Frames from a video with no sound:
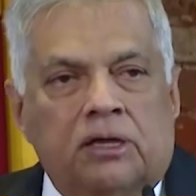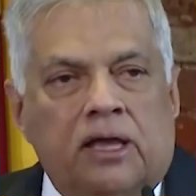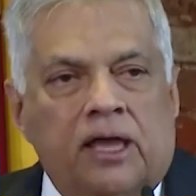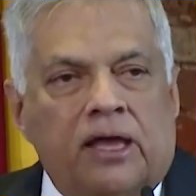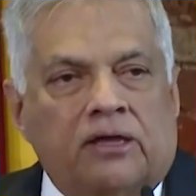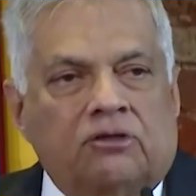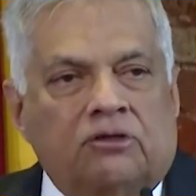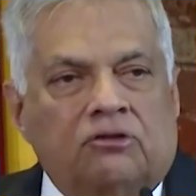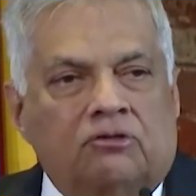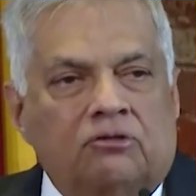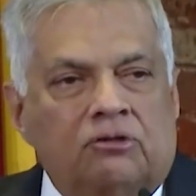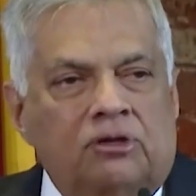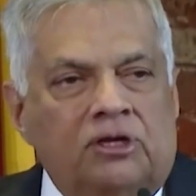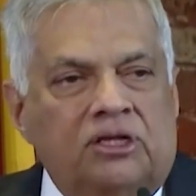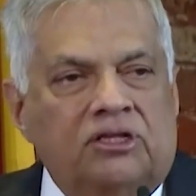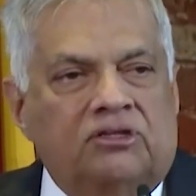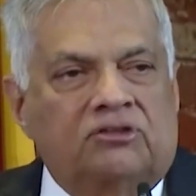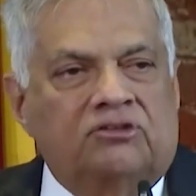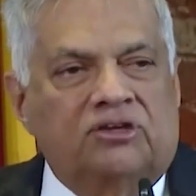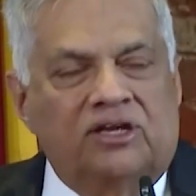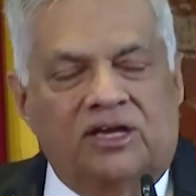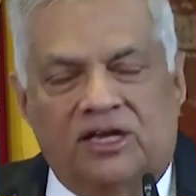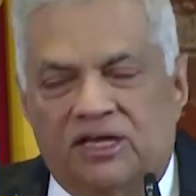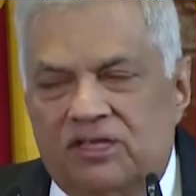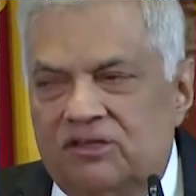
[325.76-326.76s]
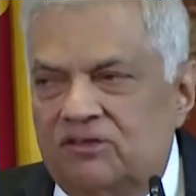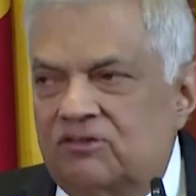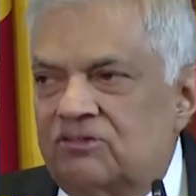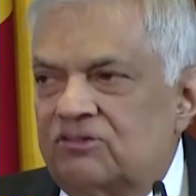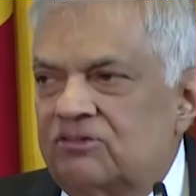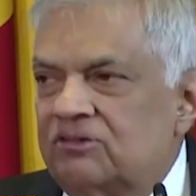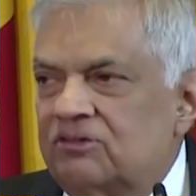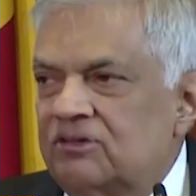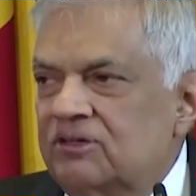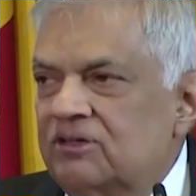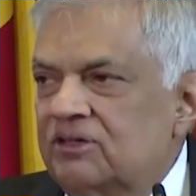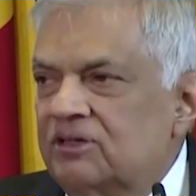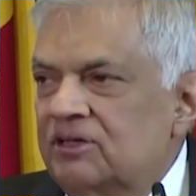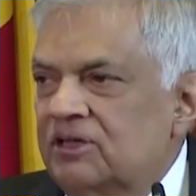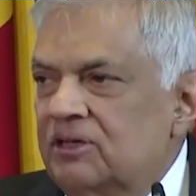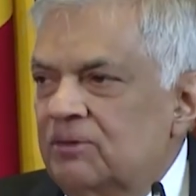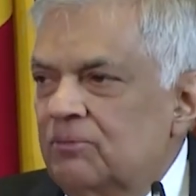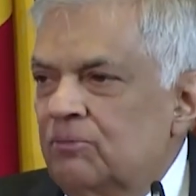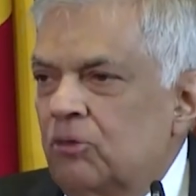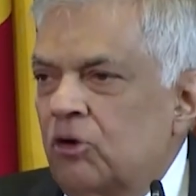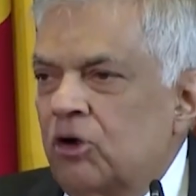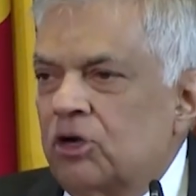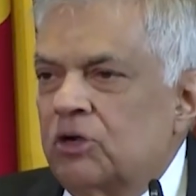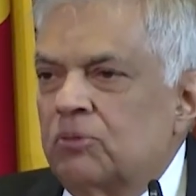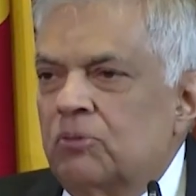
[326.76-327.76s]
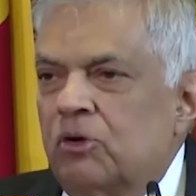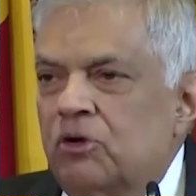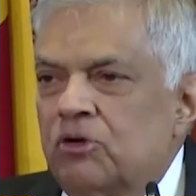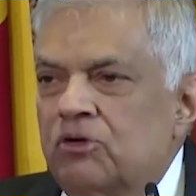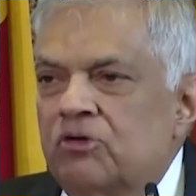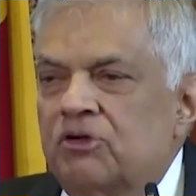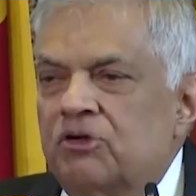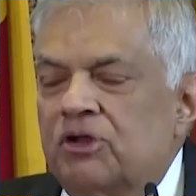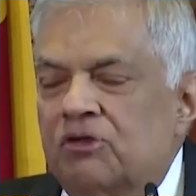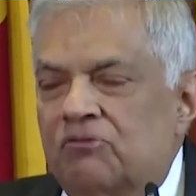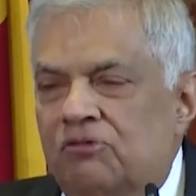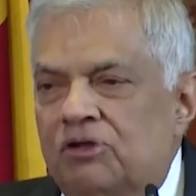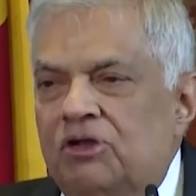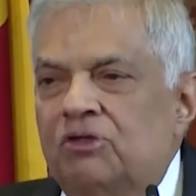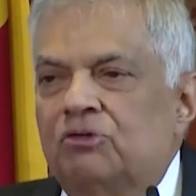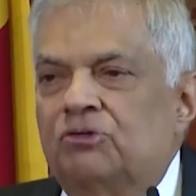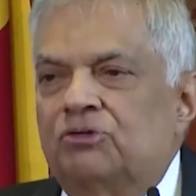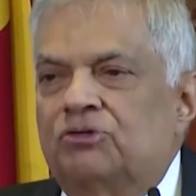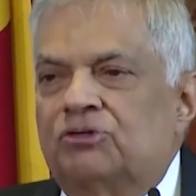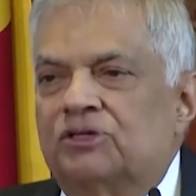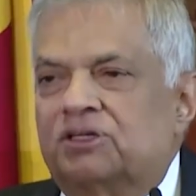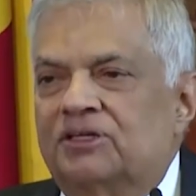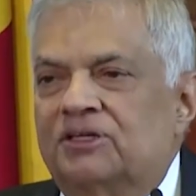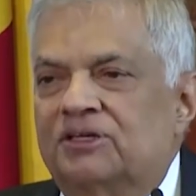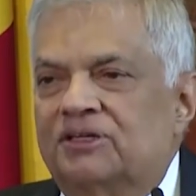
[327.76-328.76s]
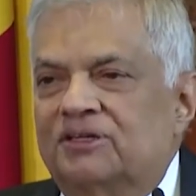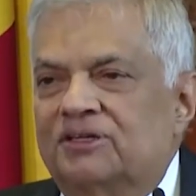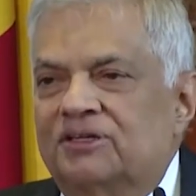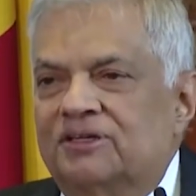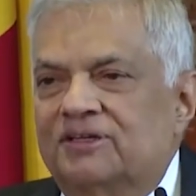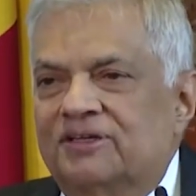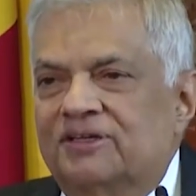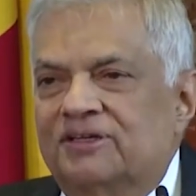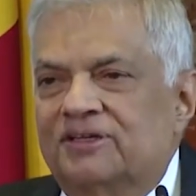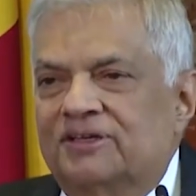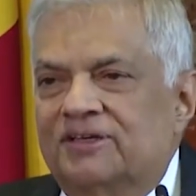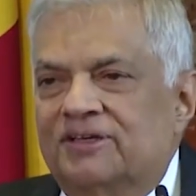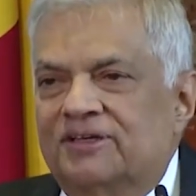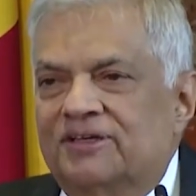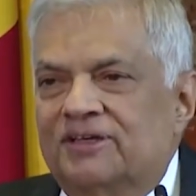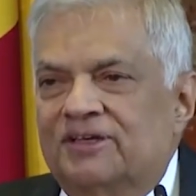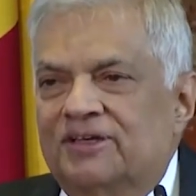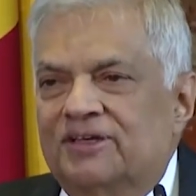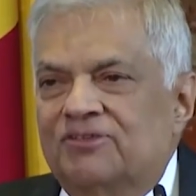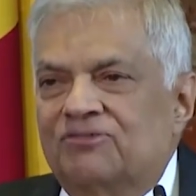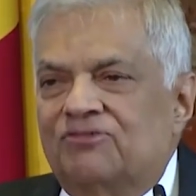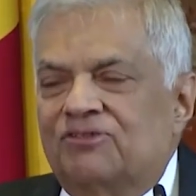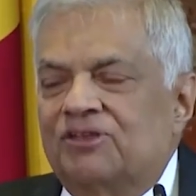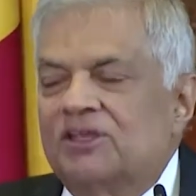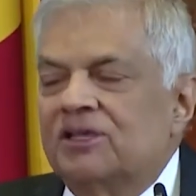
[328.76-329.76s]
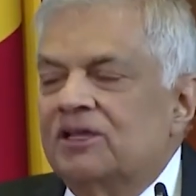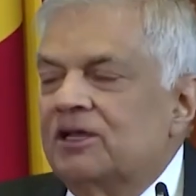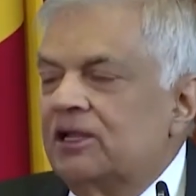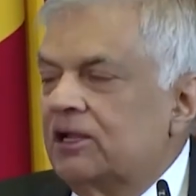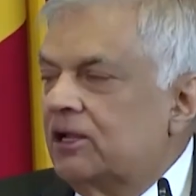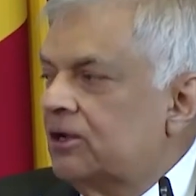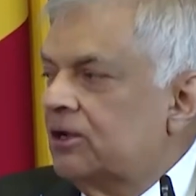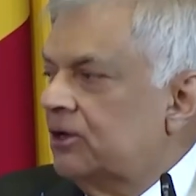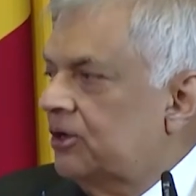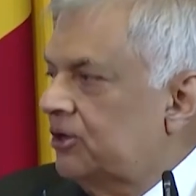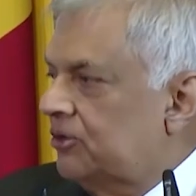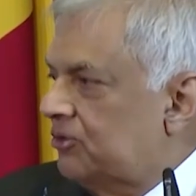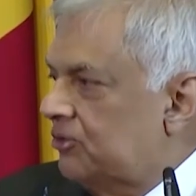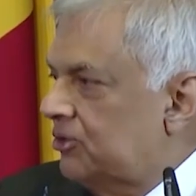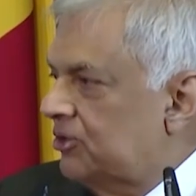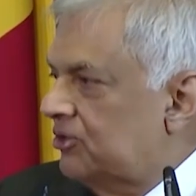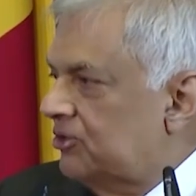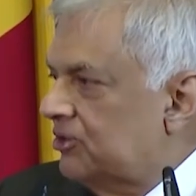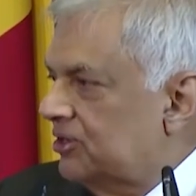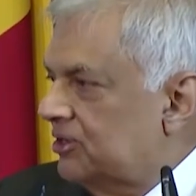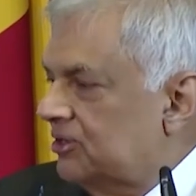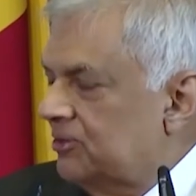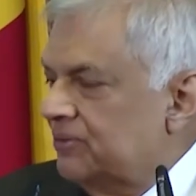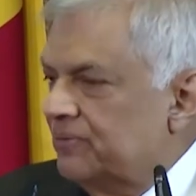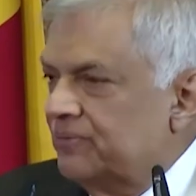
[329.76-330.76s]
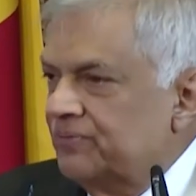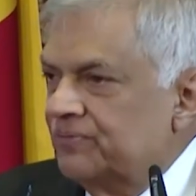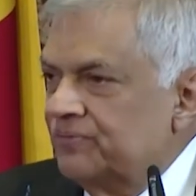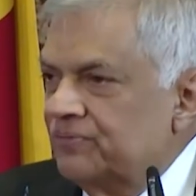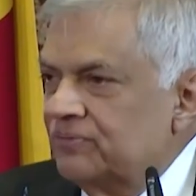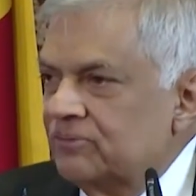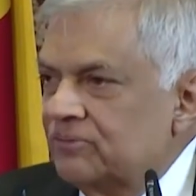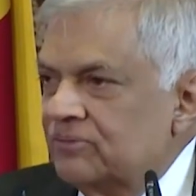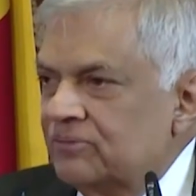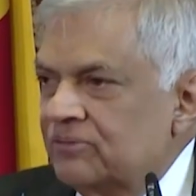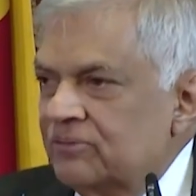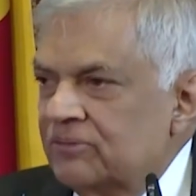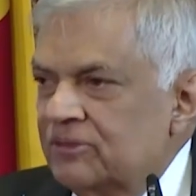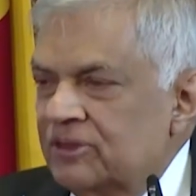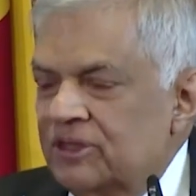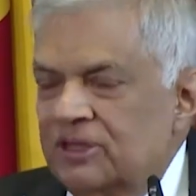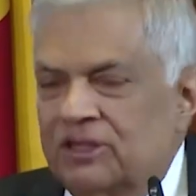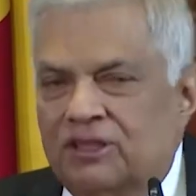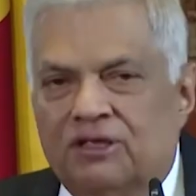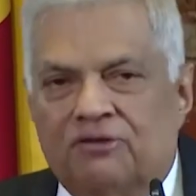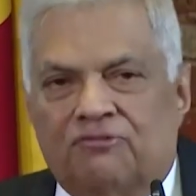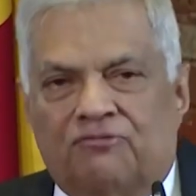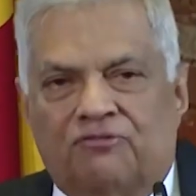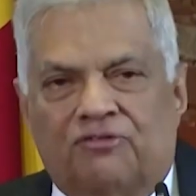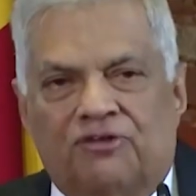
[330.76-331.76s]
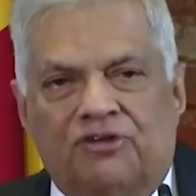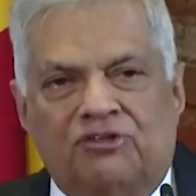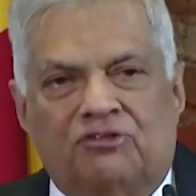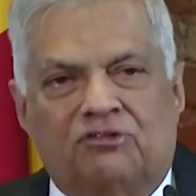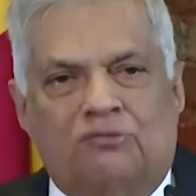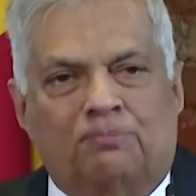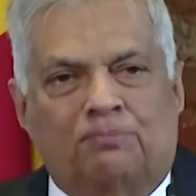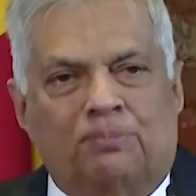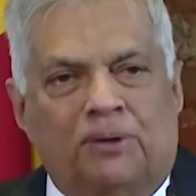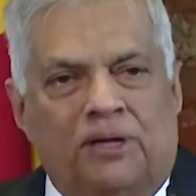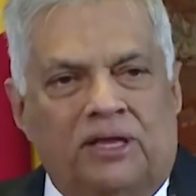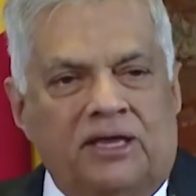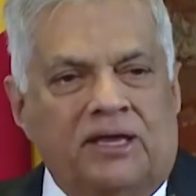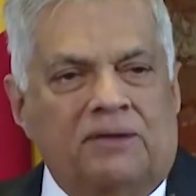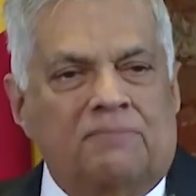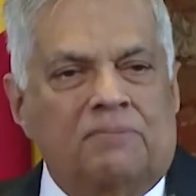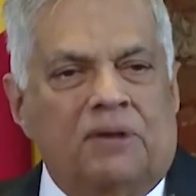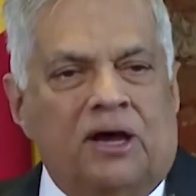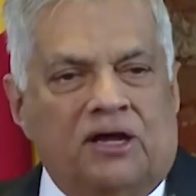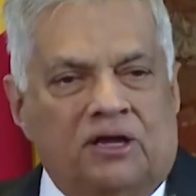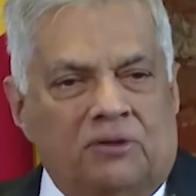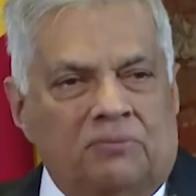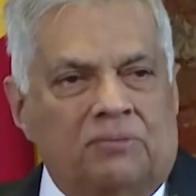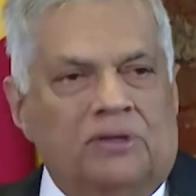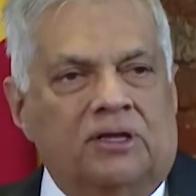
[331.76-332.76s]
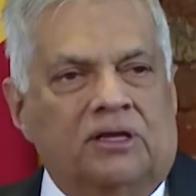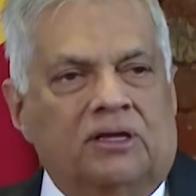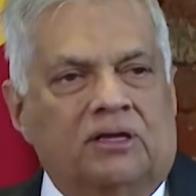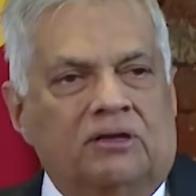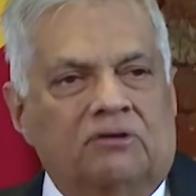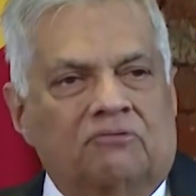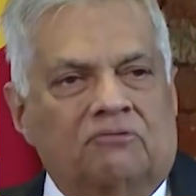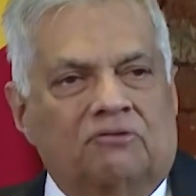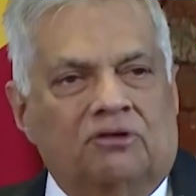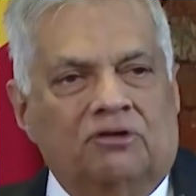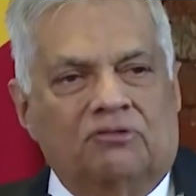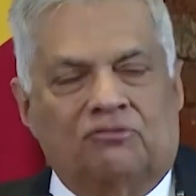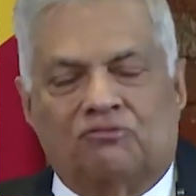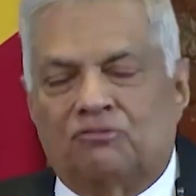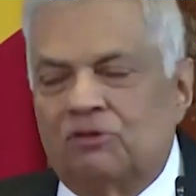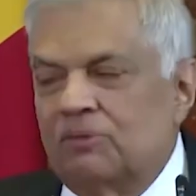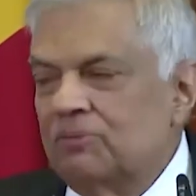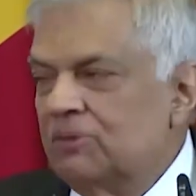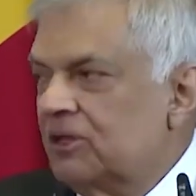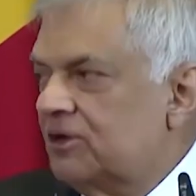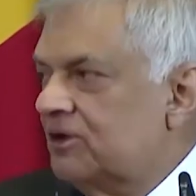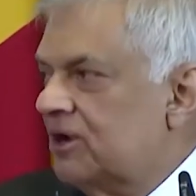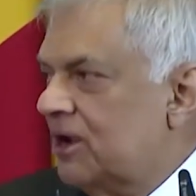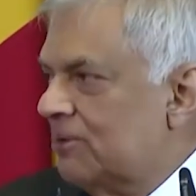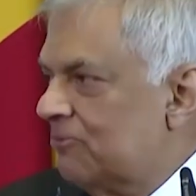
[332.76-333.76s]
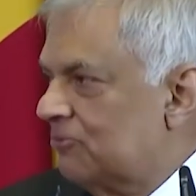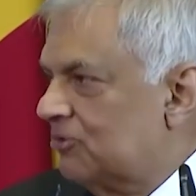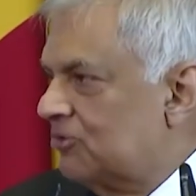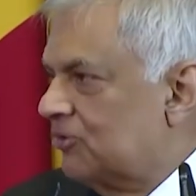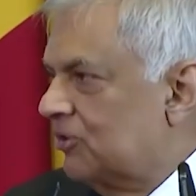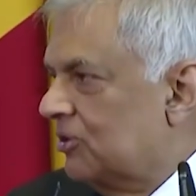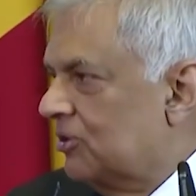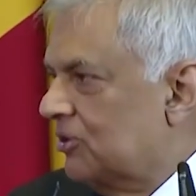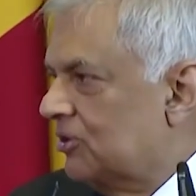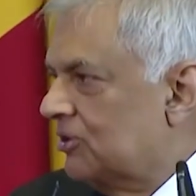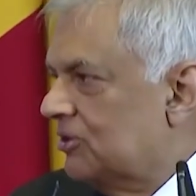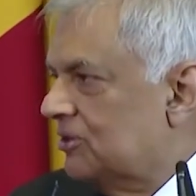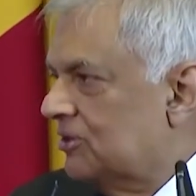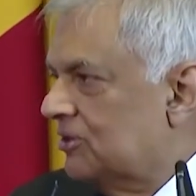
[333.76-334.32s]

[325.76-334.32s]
actually brought about a revolution in Sinhala literature. The first play, Maname, was from the Dramsoc.